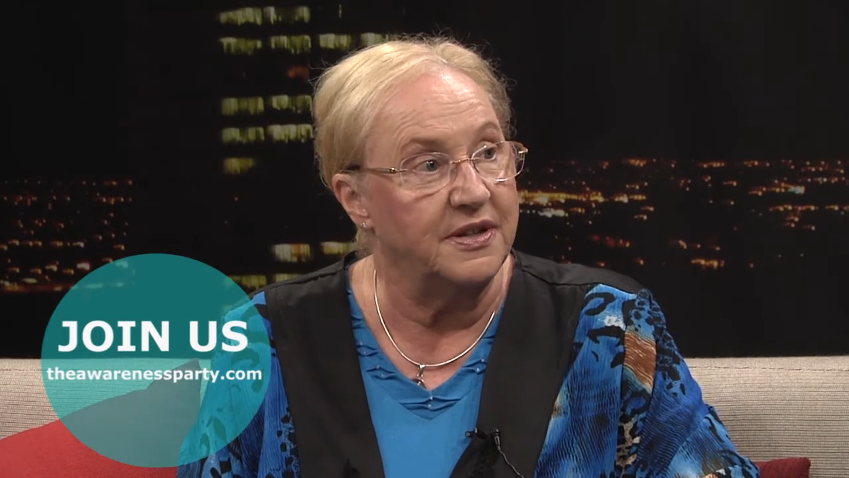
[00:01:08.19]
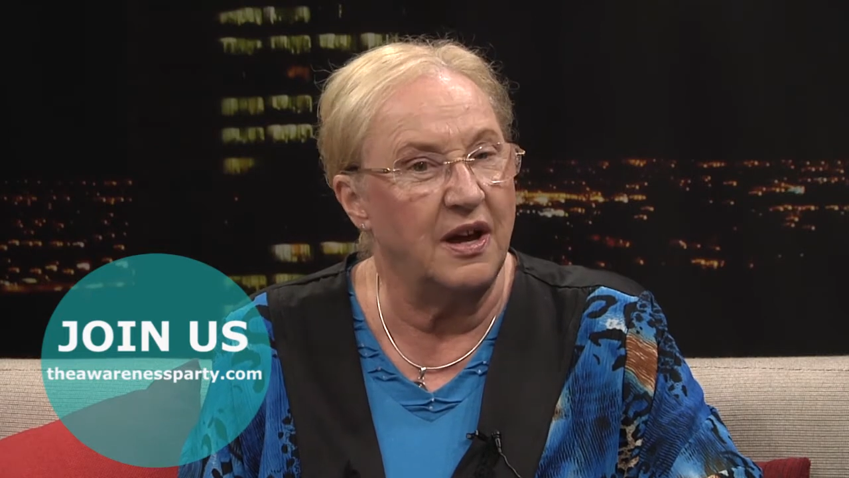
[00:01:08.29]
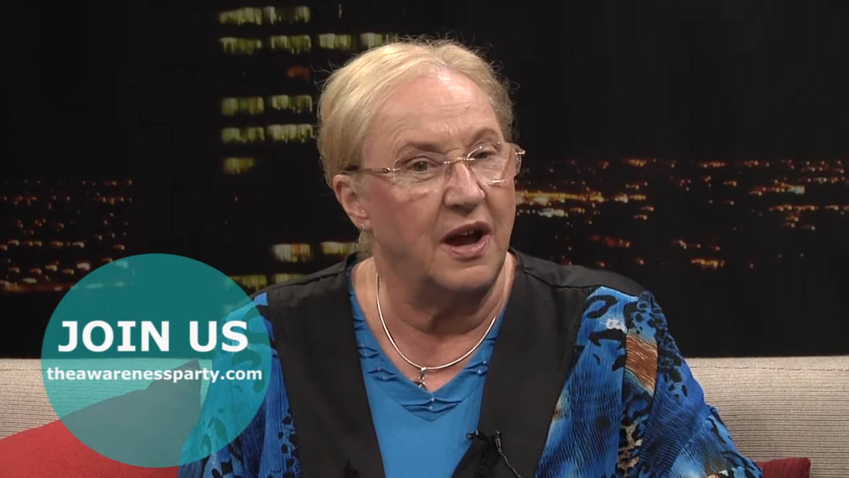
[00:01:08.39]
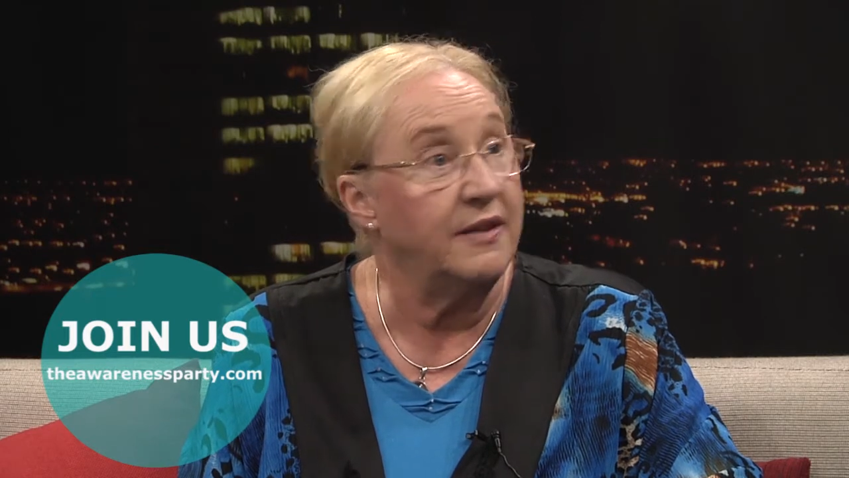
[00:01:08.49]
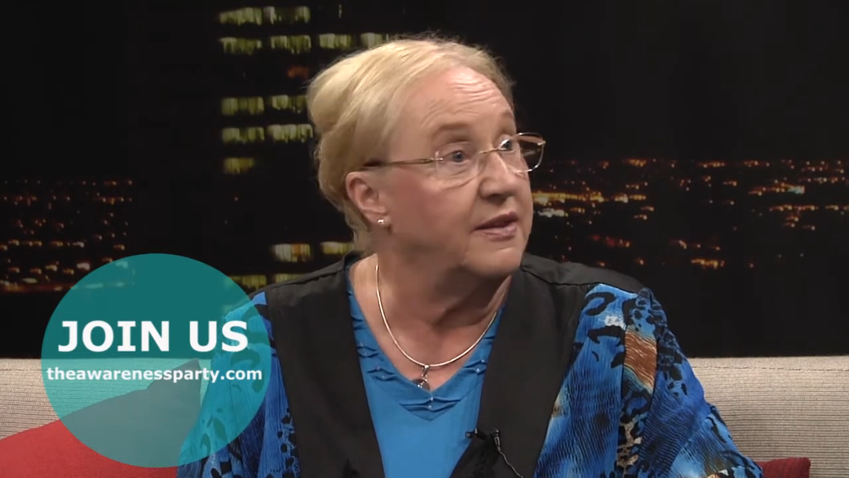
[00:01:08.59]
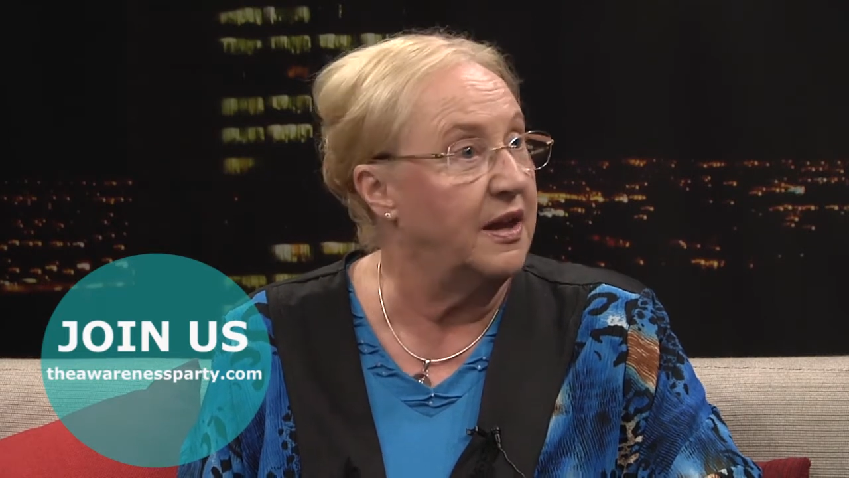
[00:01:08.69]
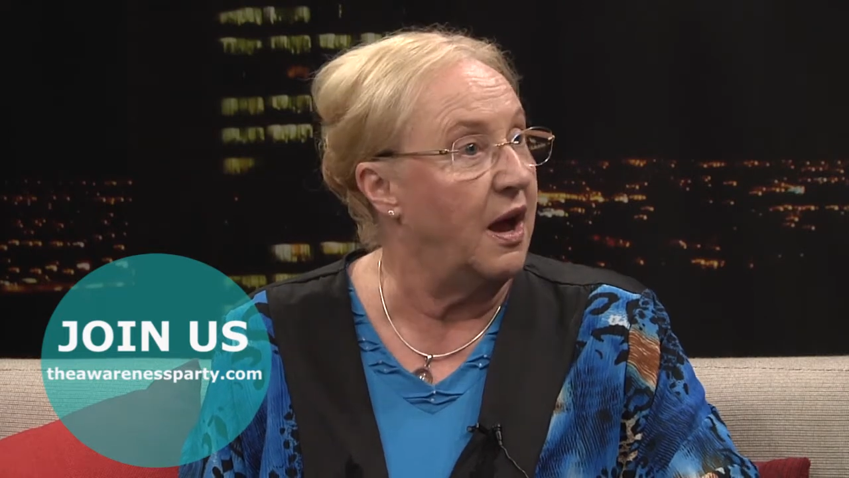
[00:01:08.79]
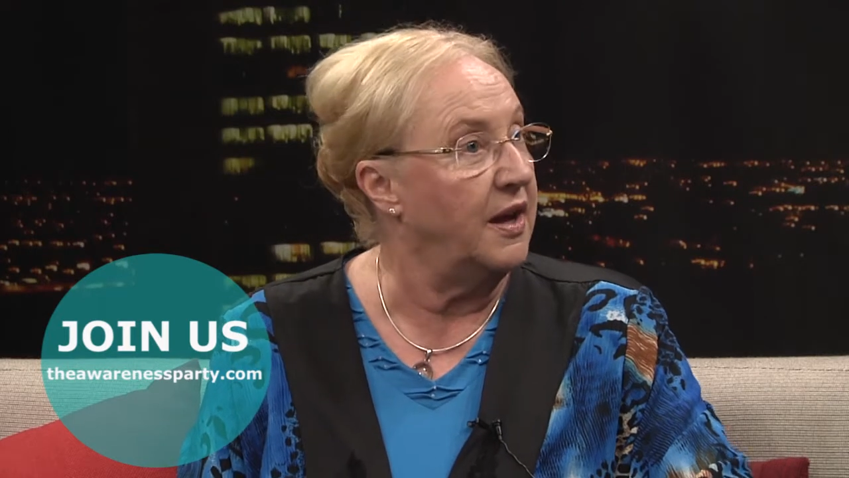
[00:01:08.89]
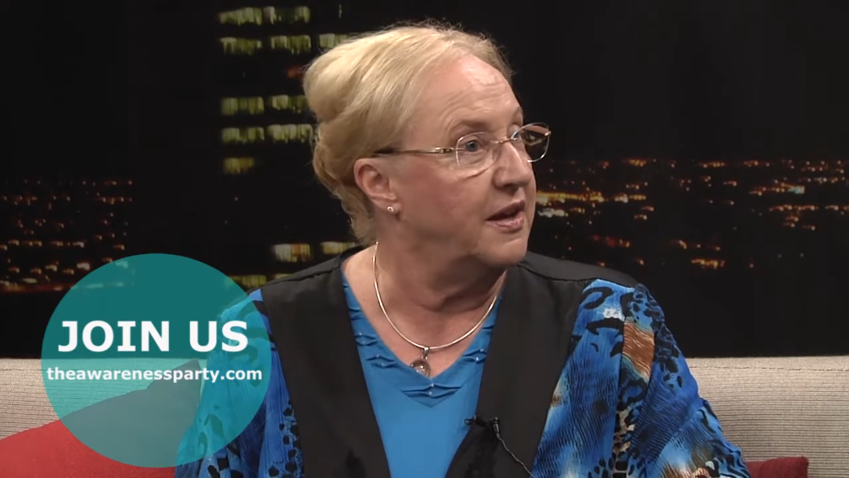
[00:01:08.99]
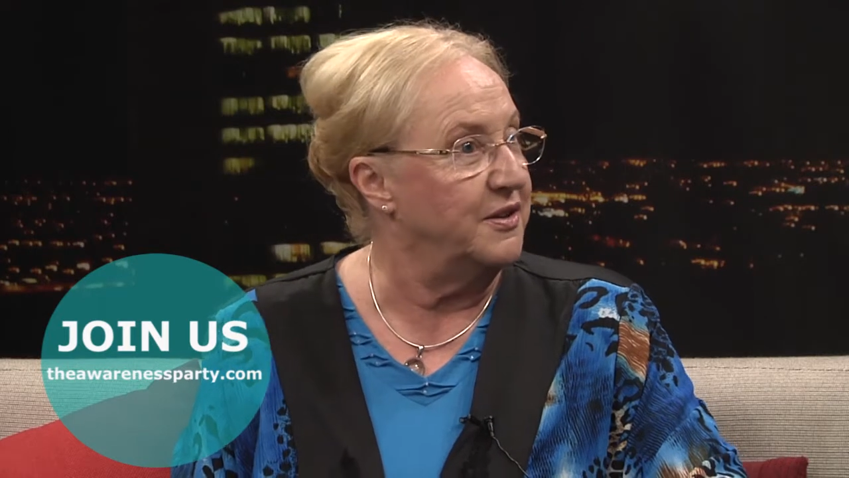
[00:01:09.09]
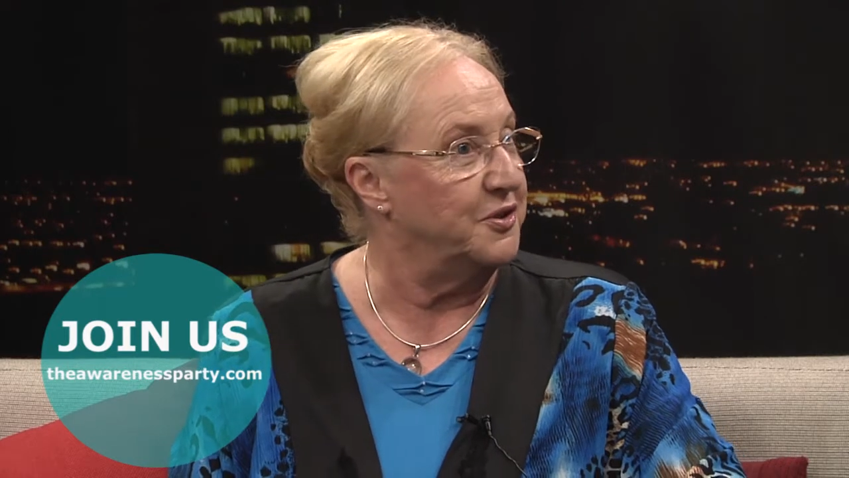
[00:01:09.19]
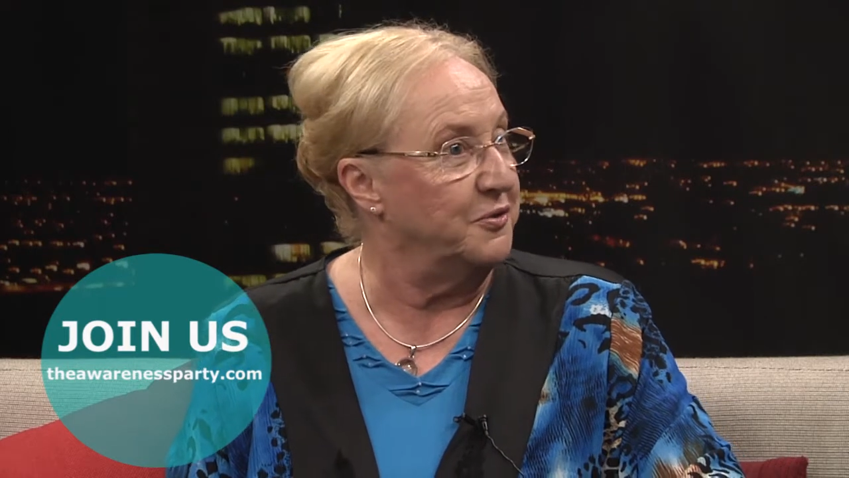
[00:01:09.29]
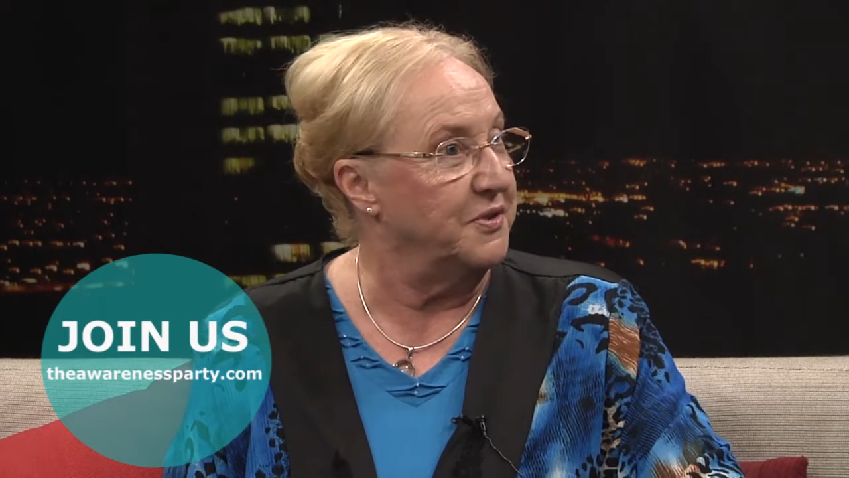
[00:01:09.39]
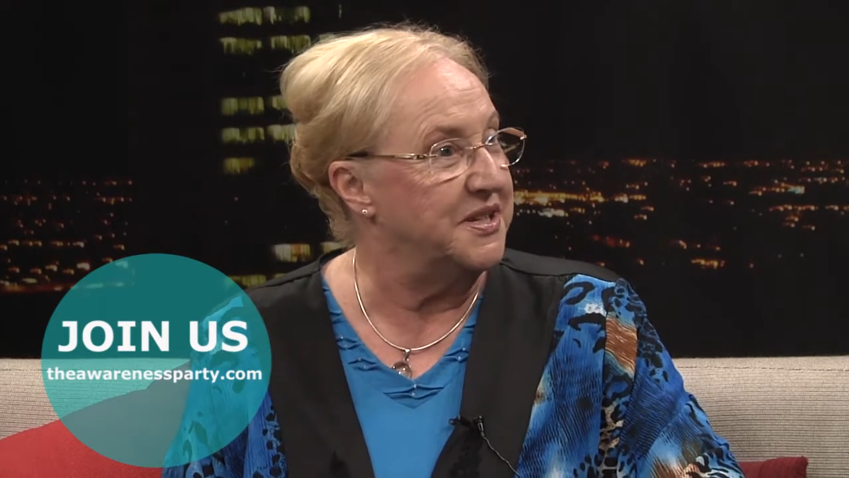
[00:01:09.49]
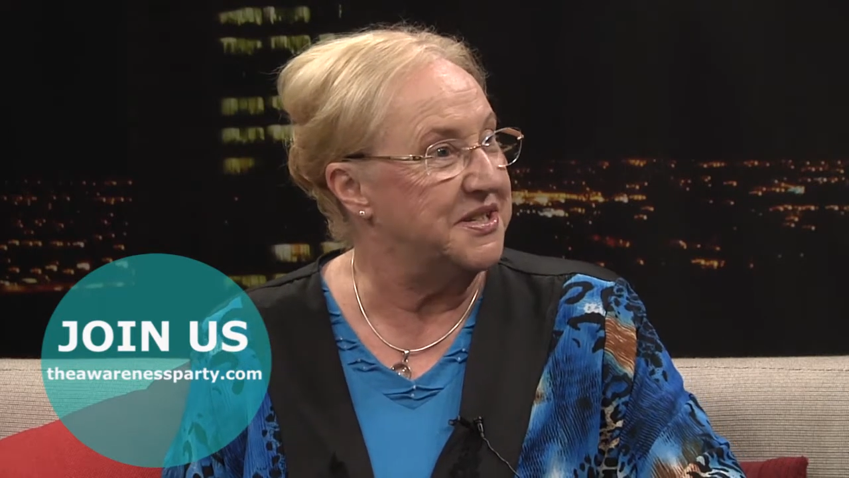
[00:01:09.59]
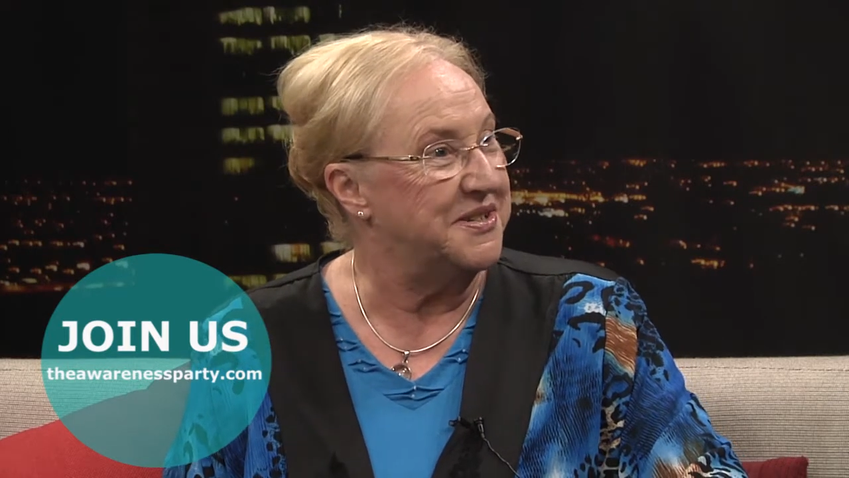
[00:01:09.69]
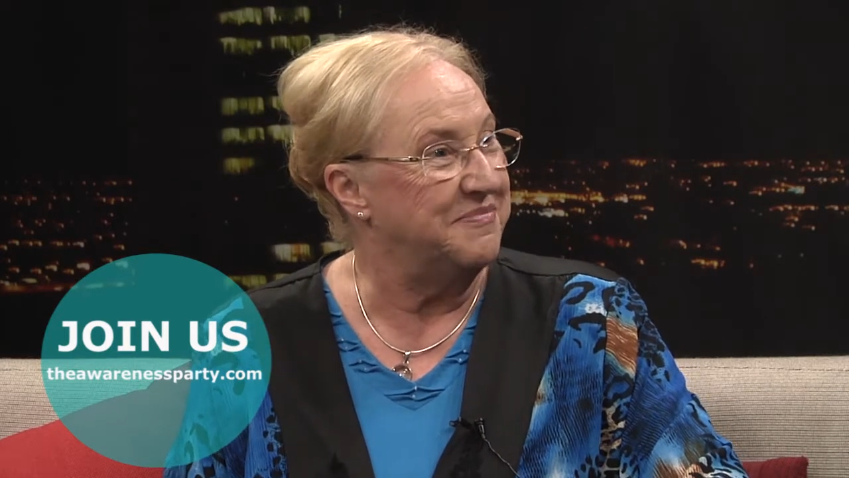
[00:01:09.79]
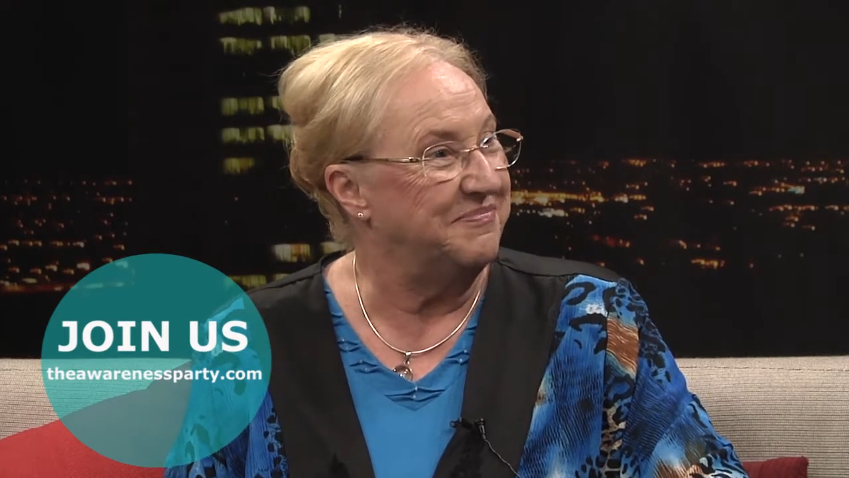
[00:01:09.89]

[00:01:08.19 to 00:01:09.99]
And I think I can do this.